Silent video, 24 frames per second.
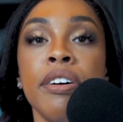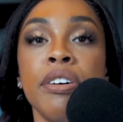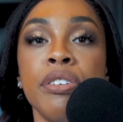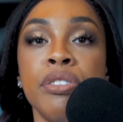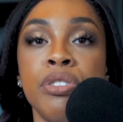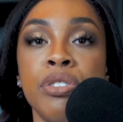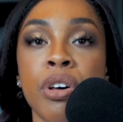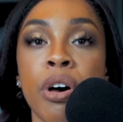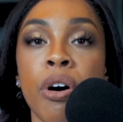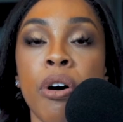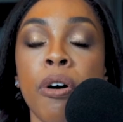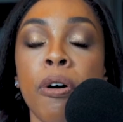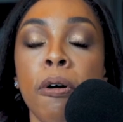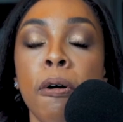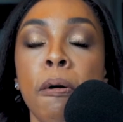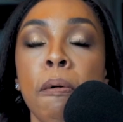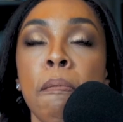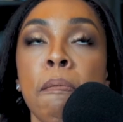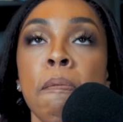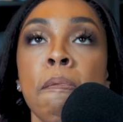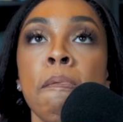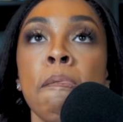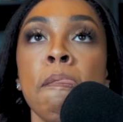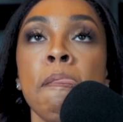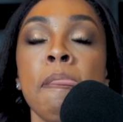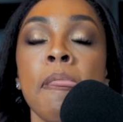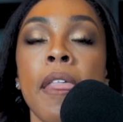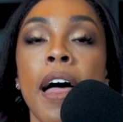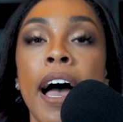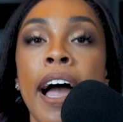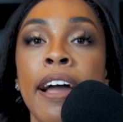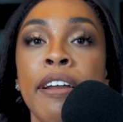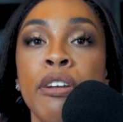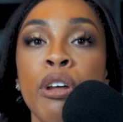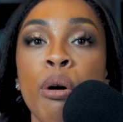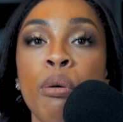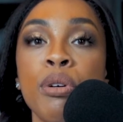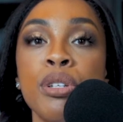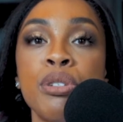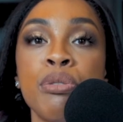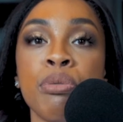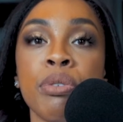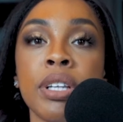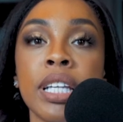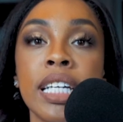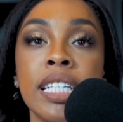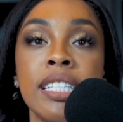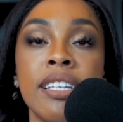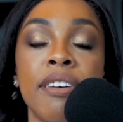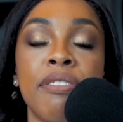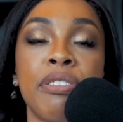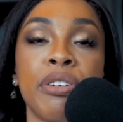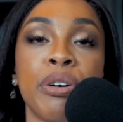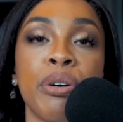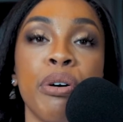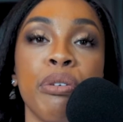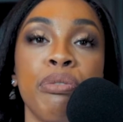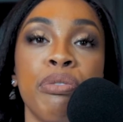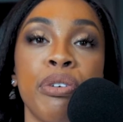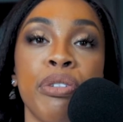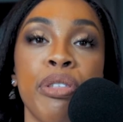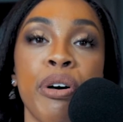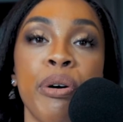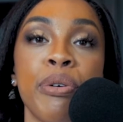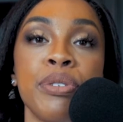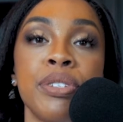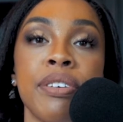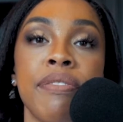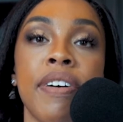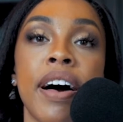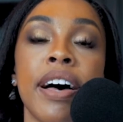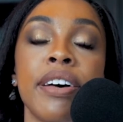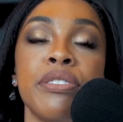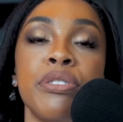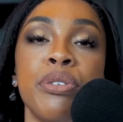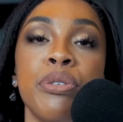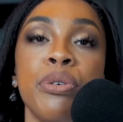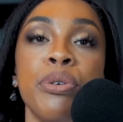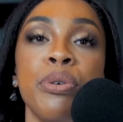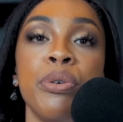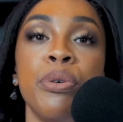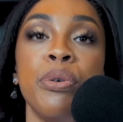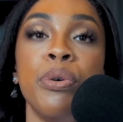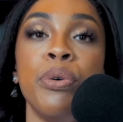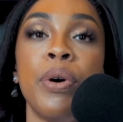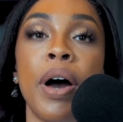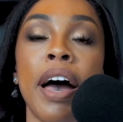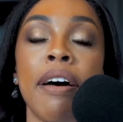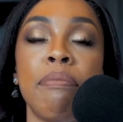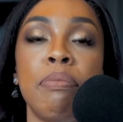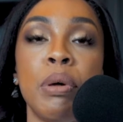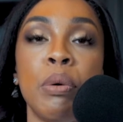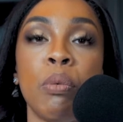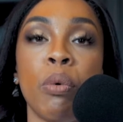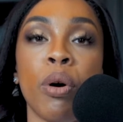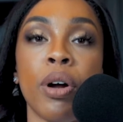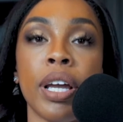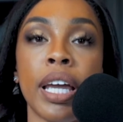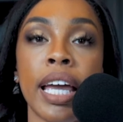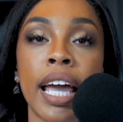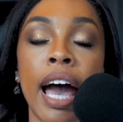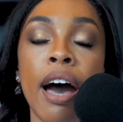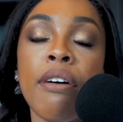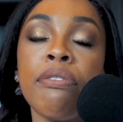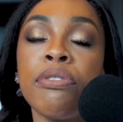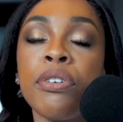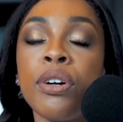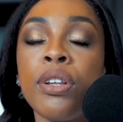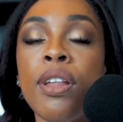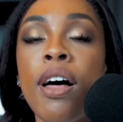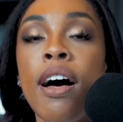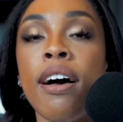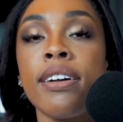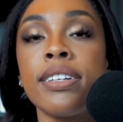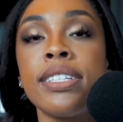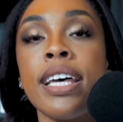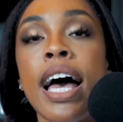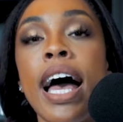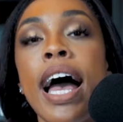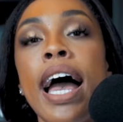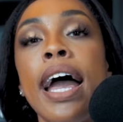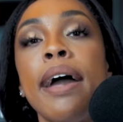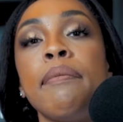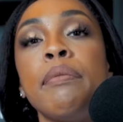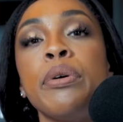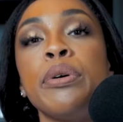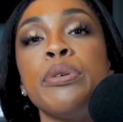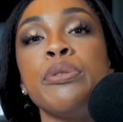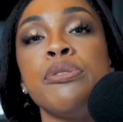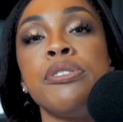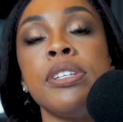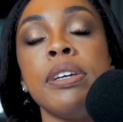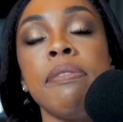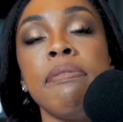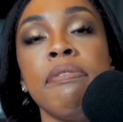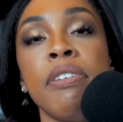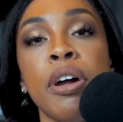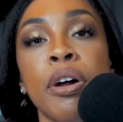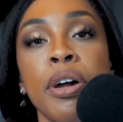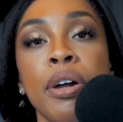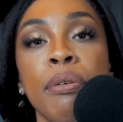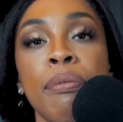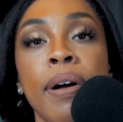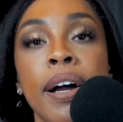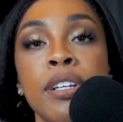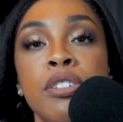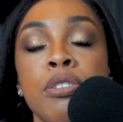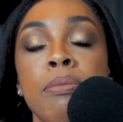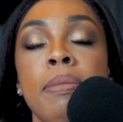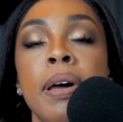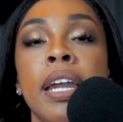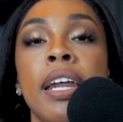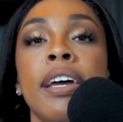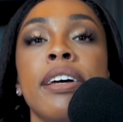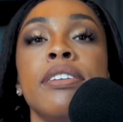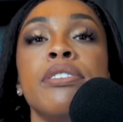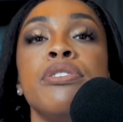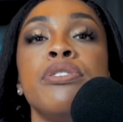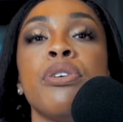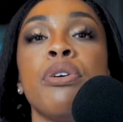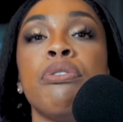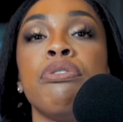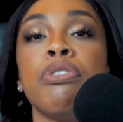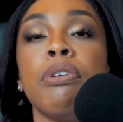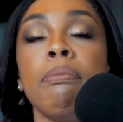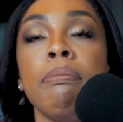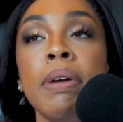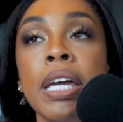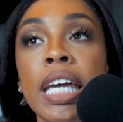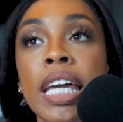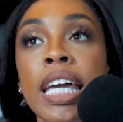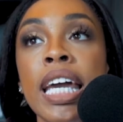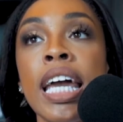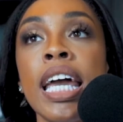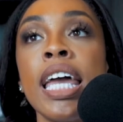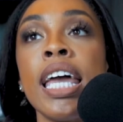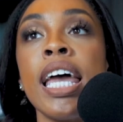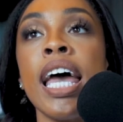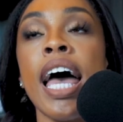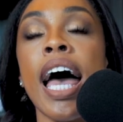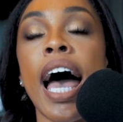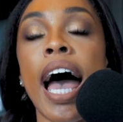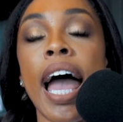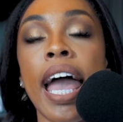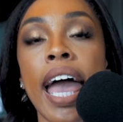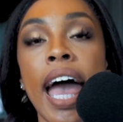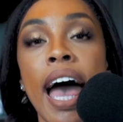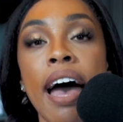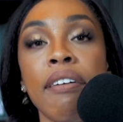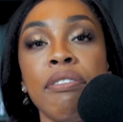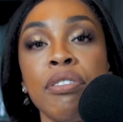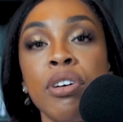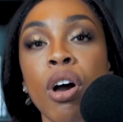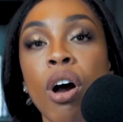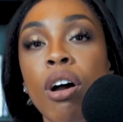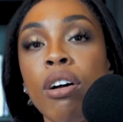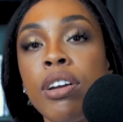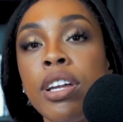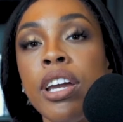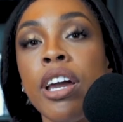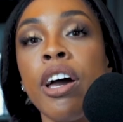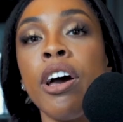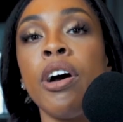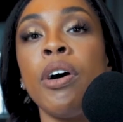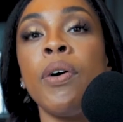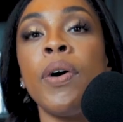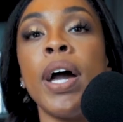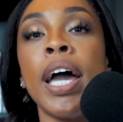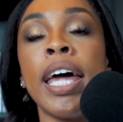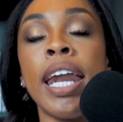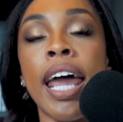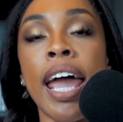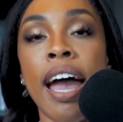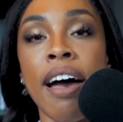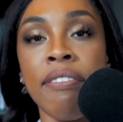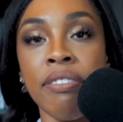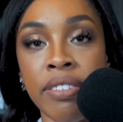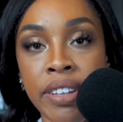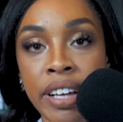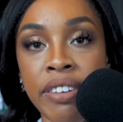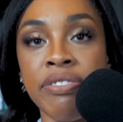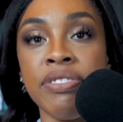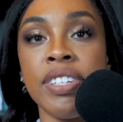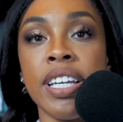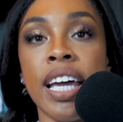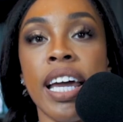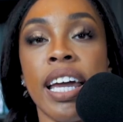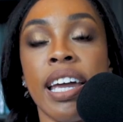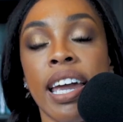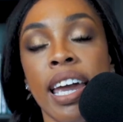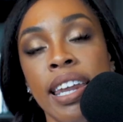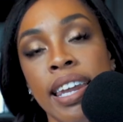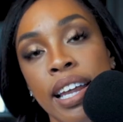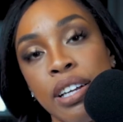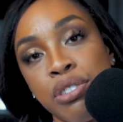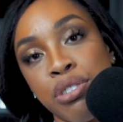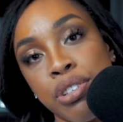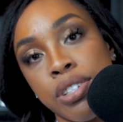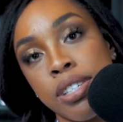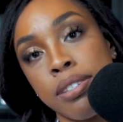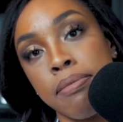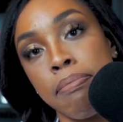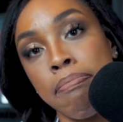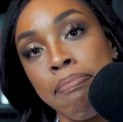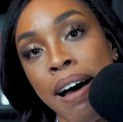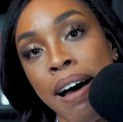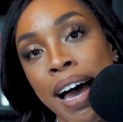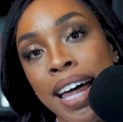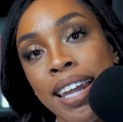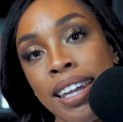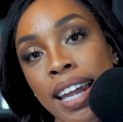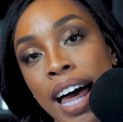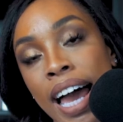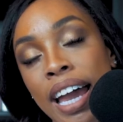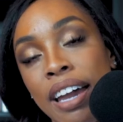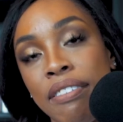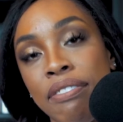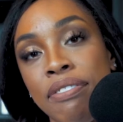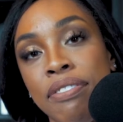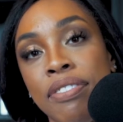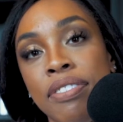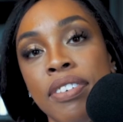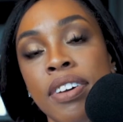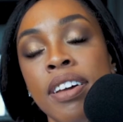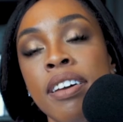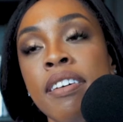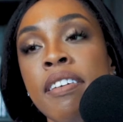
So I know it's really difficult for those of us who have been working out for a long time or who seem very regimented. So for me, I have cardio and I have lifting, and that's just my life.